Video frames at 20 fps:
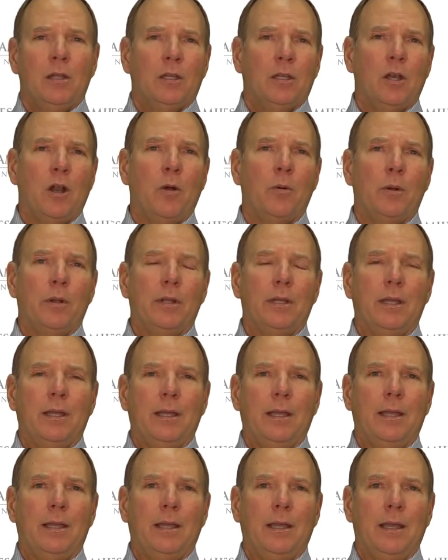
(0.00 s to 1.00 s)
You know,
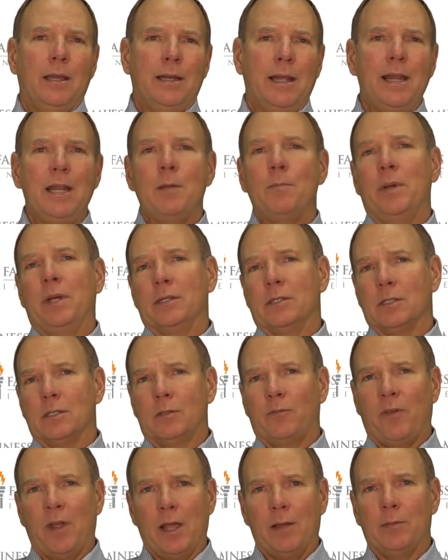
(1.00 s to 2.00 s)
in any
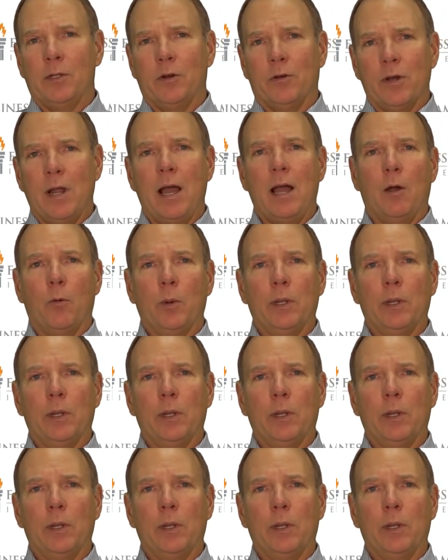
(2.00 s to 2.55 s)
business, family or not,